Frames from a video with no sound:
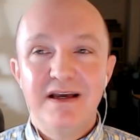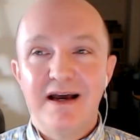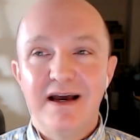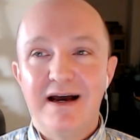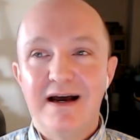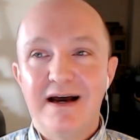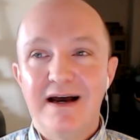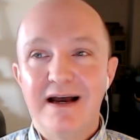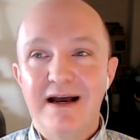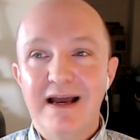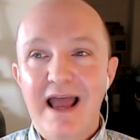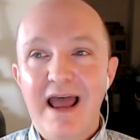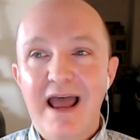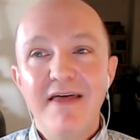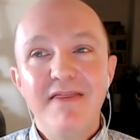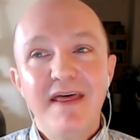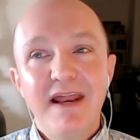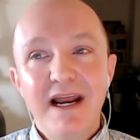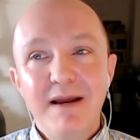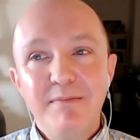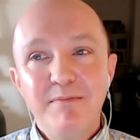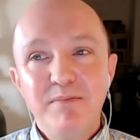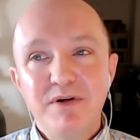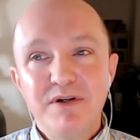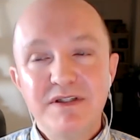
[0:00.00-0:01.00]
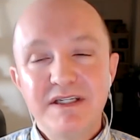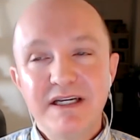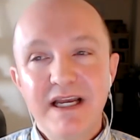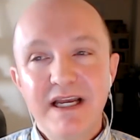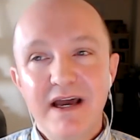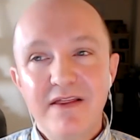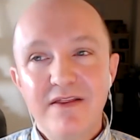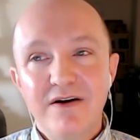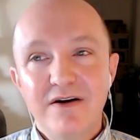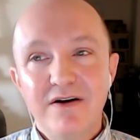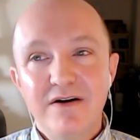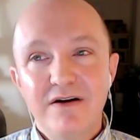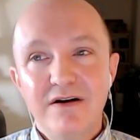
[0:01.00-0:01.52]
uh, and then I put
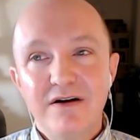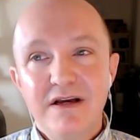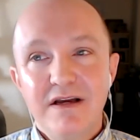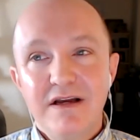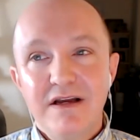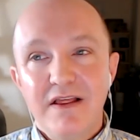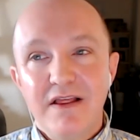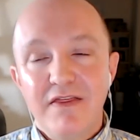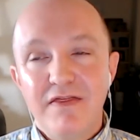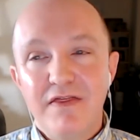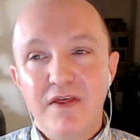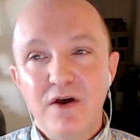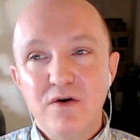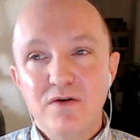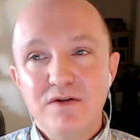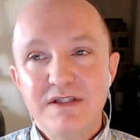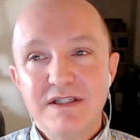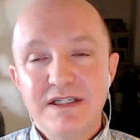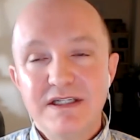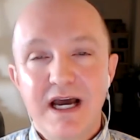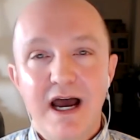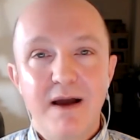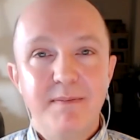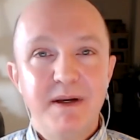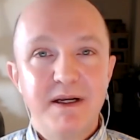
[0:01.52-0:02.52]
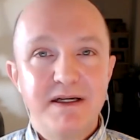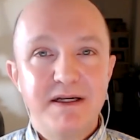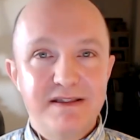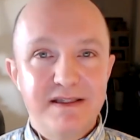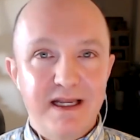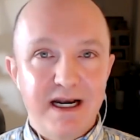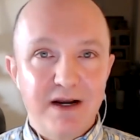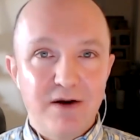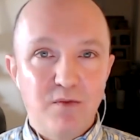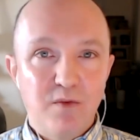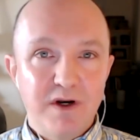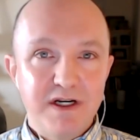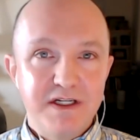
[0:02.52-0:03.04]
together those topics
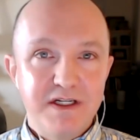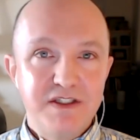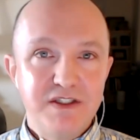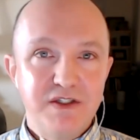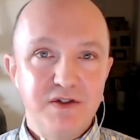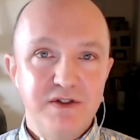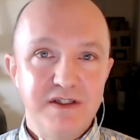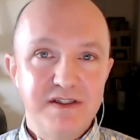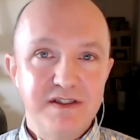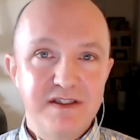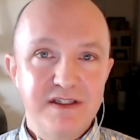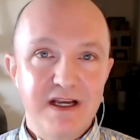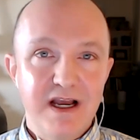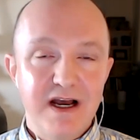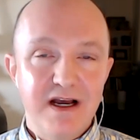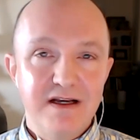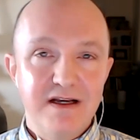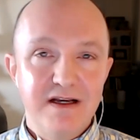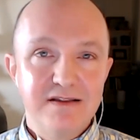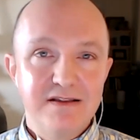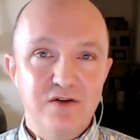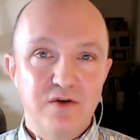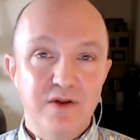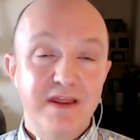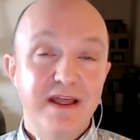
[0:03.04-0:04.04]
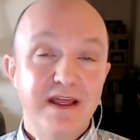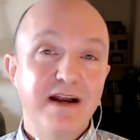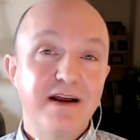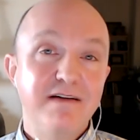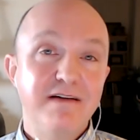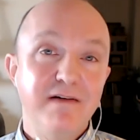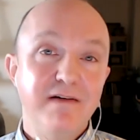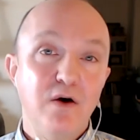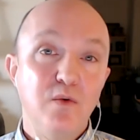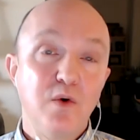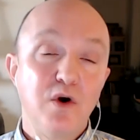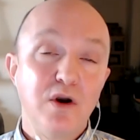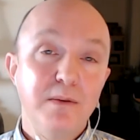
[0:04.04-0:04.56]
that I wanted to discuss or that I
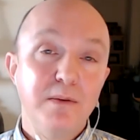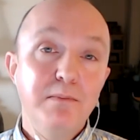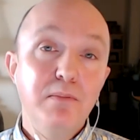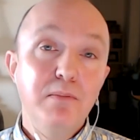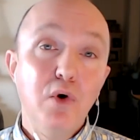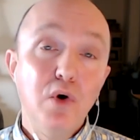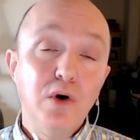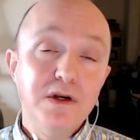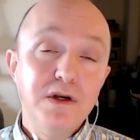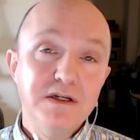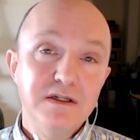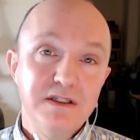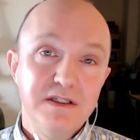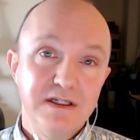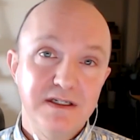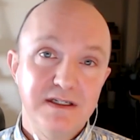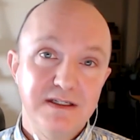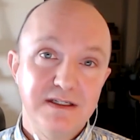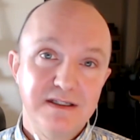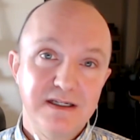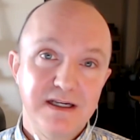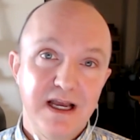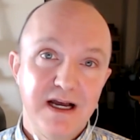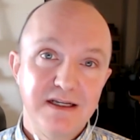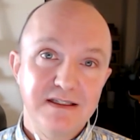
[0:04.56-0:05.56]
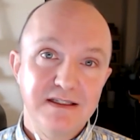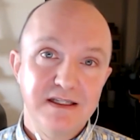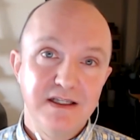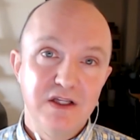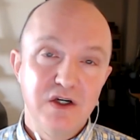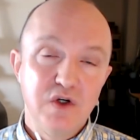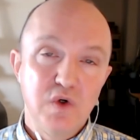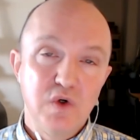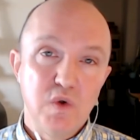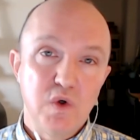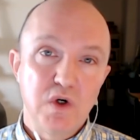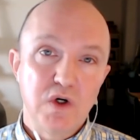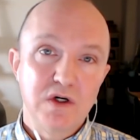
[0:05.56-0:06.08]
felt were important to discuss in
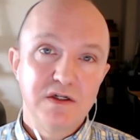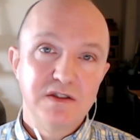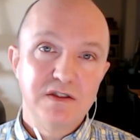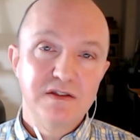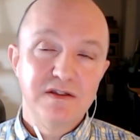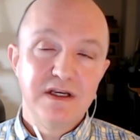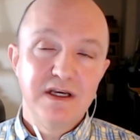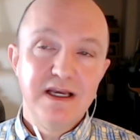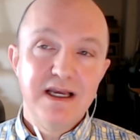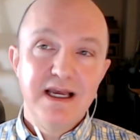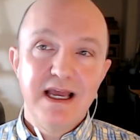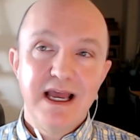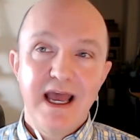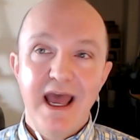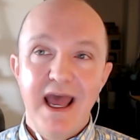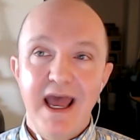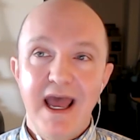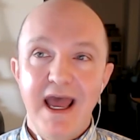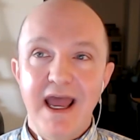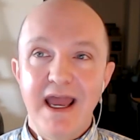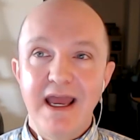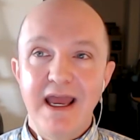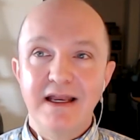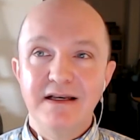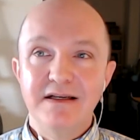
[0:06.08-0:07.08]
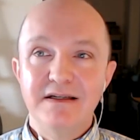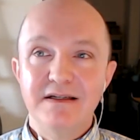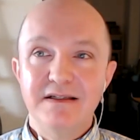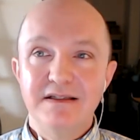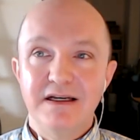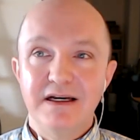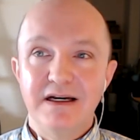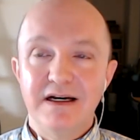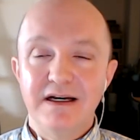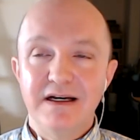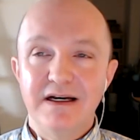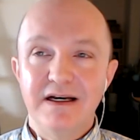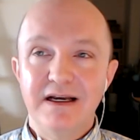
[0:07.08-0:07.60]
the course and
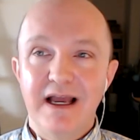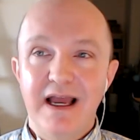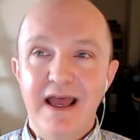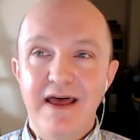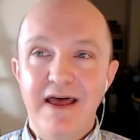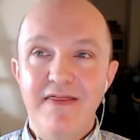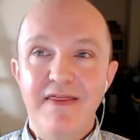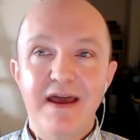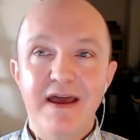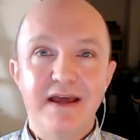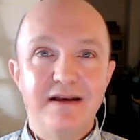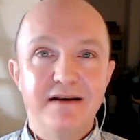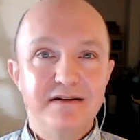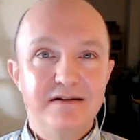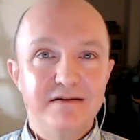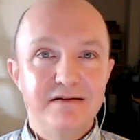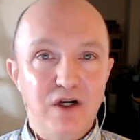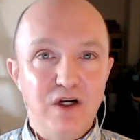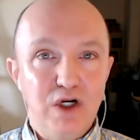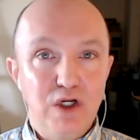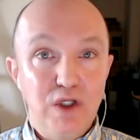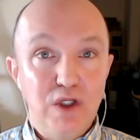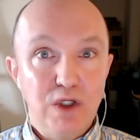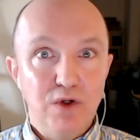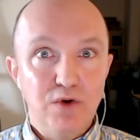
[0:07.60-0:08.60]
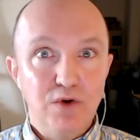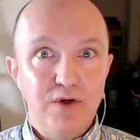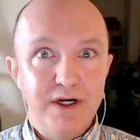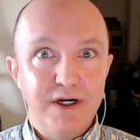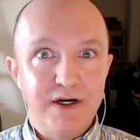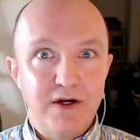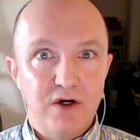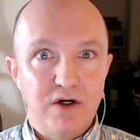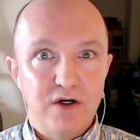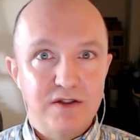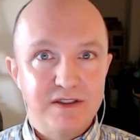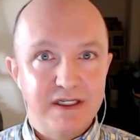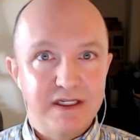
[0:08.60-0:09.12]
uh, and then glued it
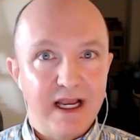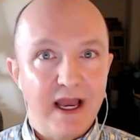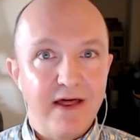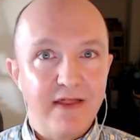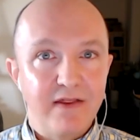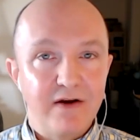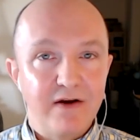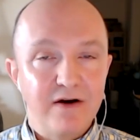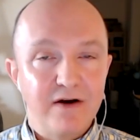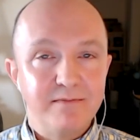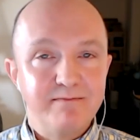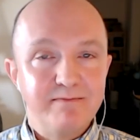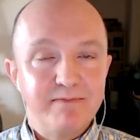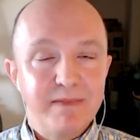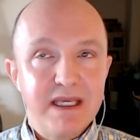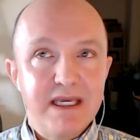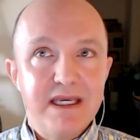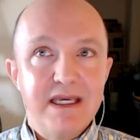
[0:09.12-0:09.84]
all together.